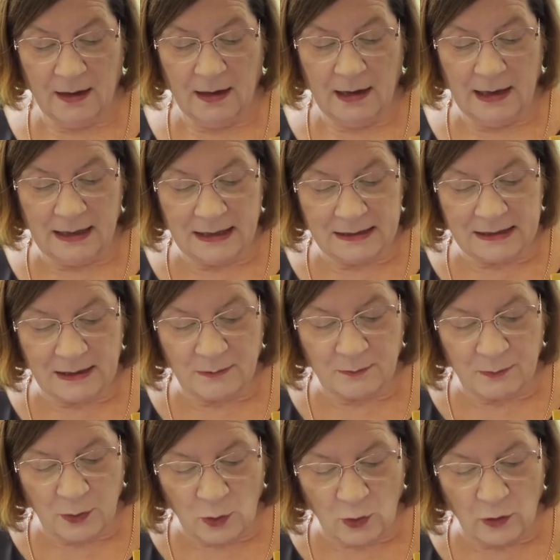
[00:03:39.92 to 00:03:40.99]
It is
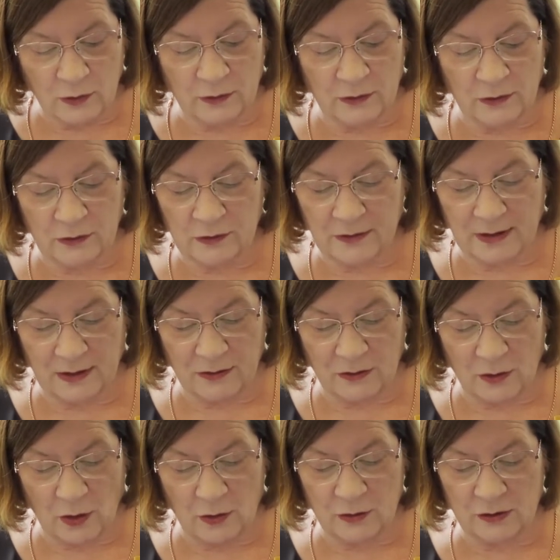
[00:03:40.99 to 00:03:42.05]
important that
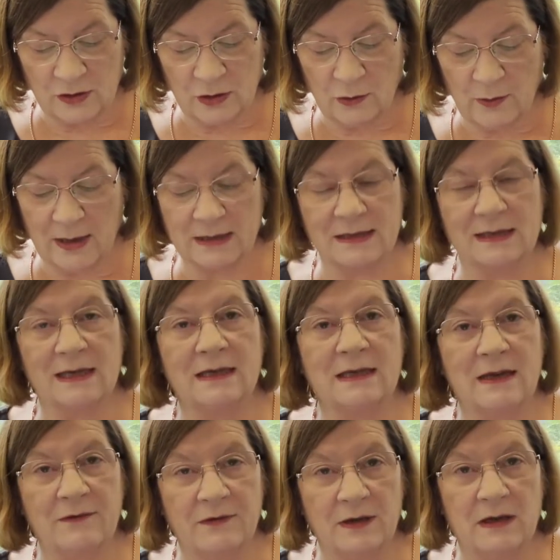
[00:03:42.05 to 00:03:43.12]
those who are
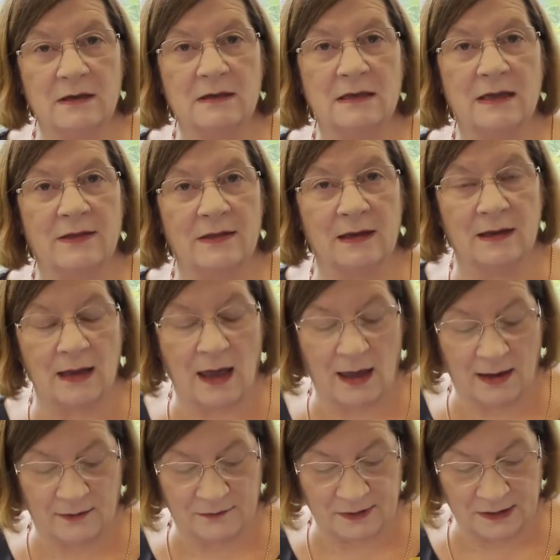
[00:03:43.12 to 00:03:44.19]
significant in the
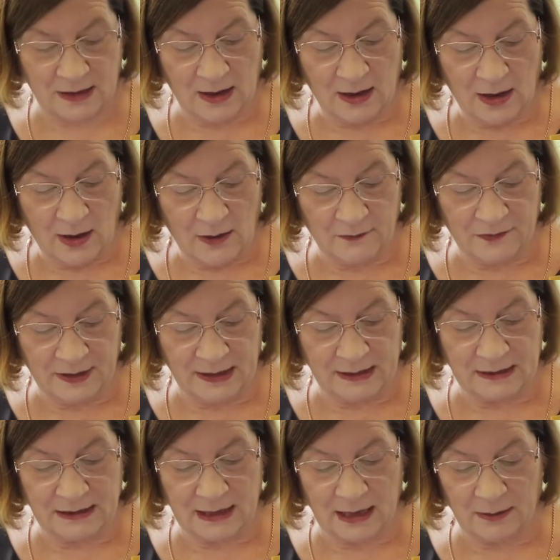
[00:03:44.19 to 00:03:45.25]
lives of
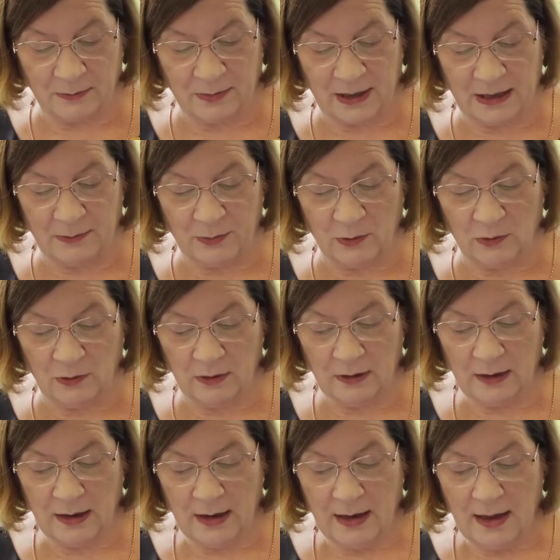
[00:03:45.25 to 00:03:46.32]
these young people
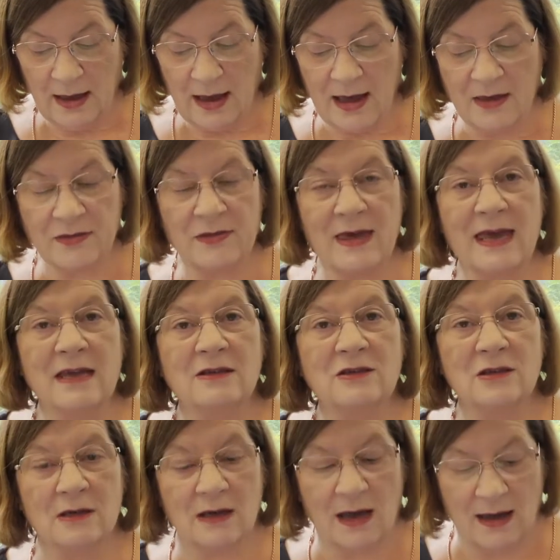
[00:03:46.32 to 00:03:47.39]
are there
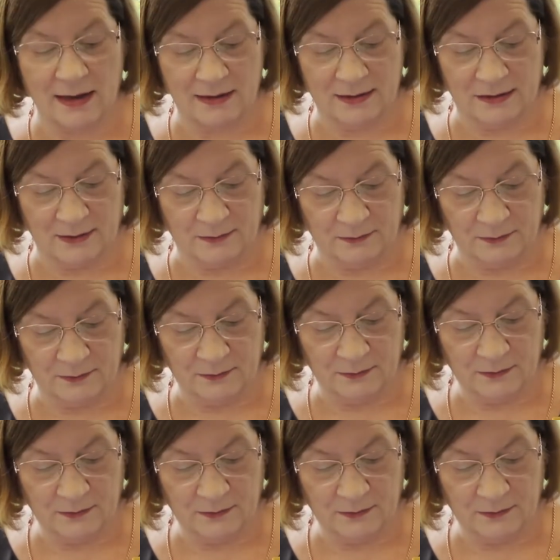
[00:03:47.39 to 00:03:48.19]
to guide them,